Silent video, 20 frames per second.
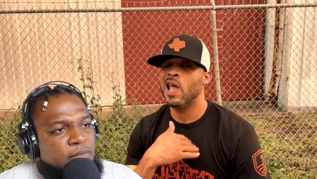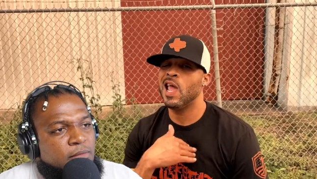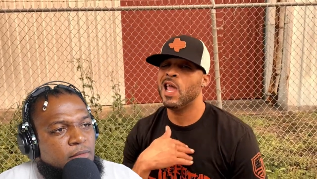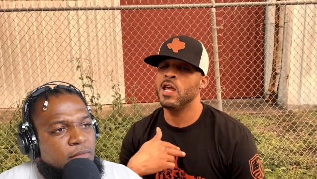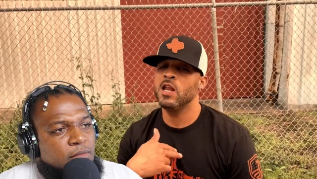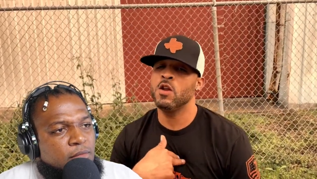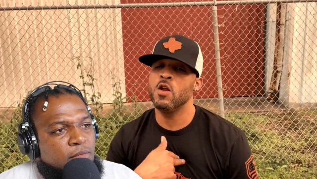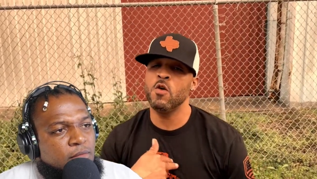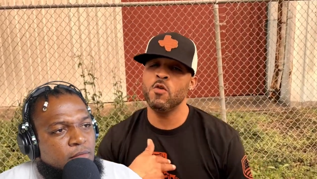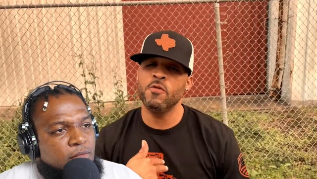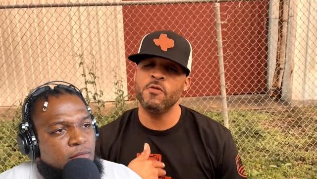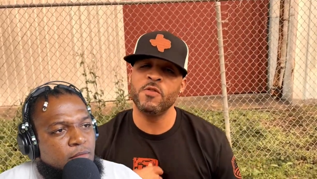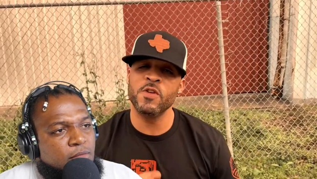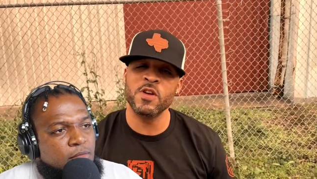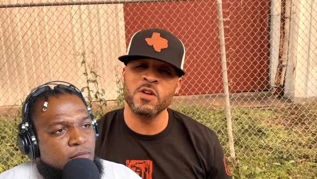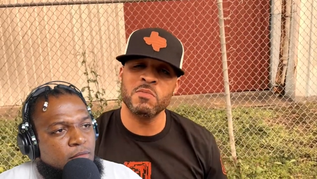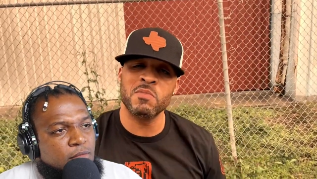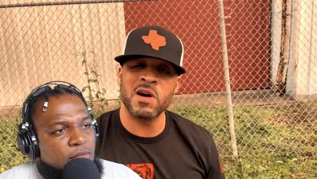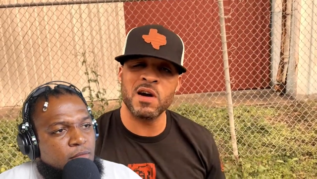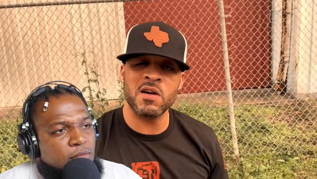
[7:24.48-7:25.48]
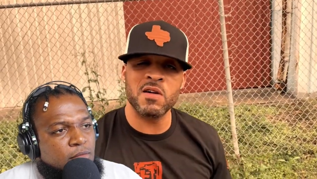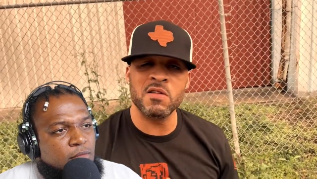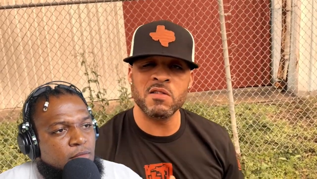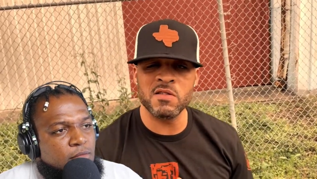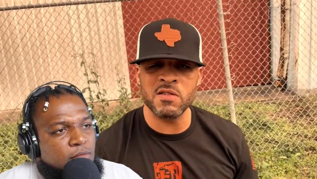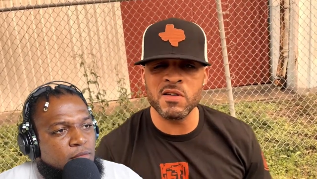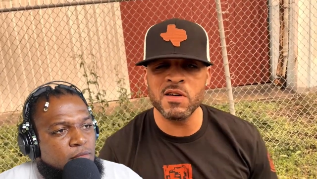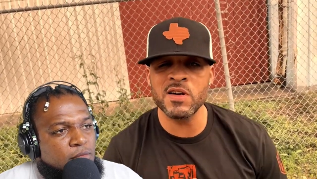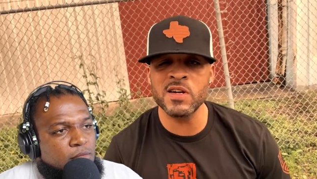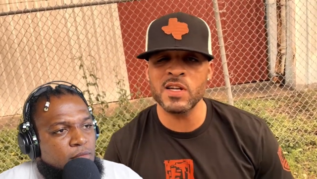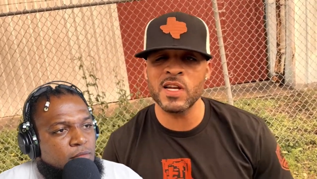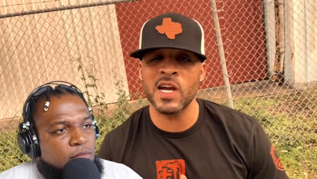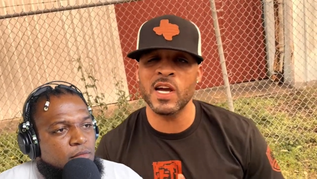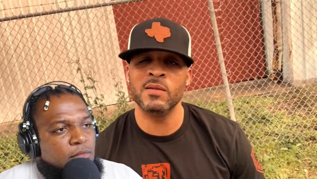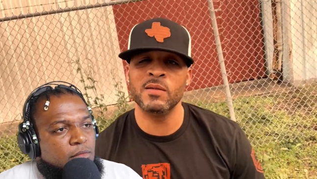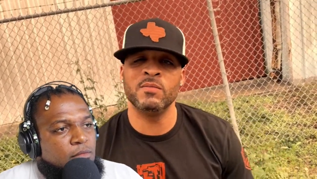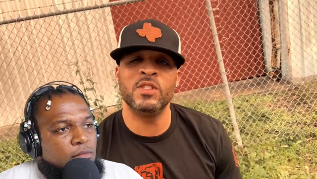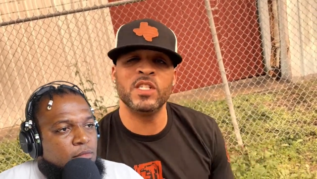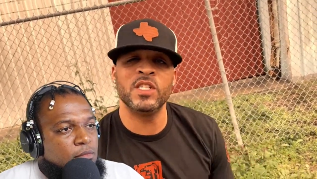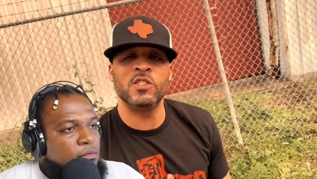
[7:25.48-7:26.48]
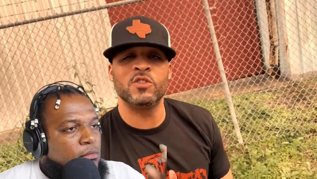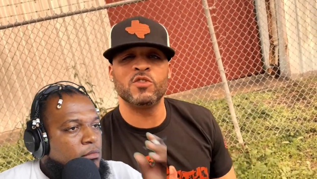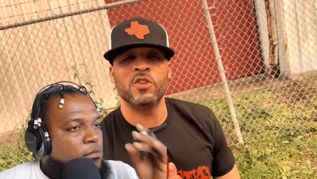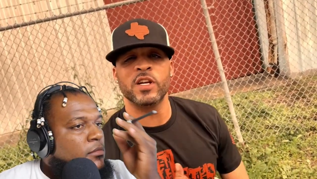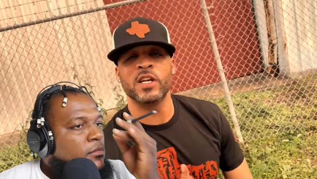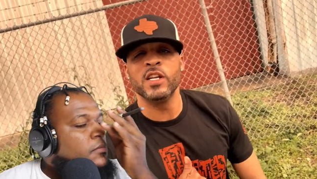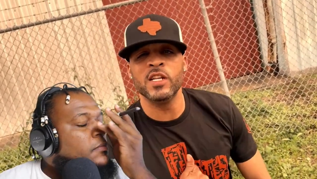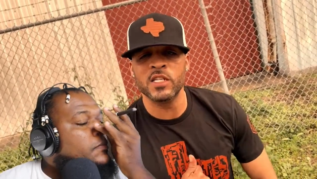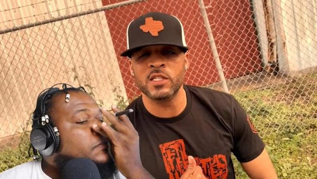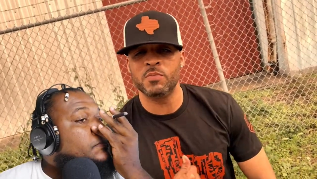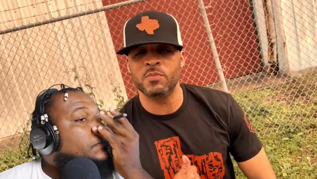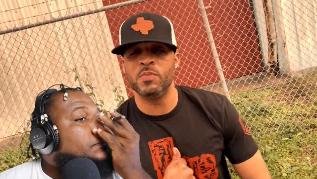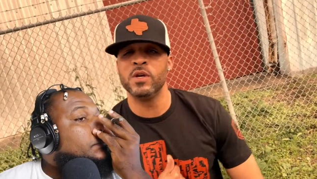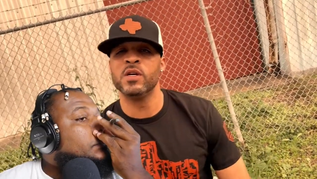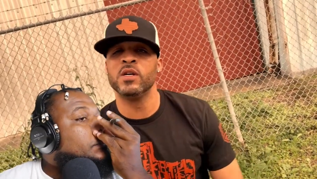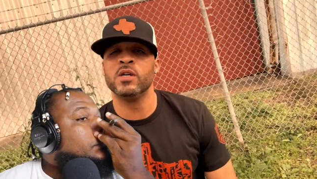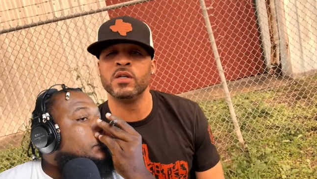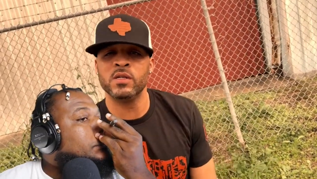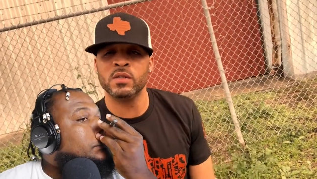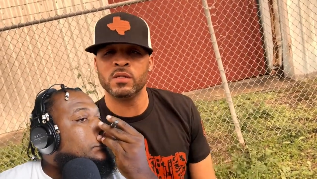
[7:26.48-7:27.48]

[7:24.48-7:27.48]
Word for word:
Speaker 1: Ain't no fear in my heart. I'm just drinking this beer.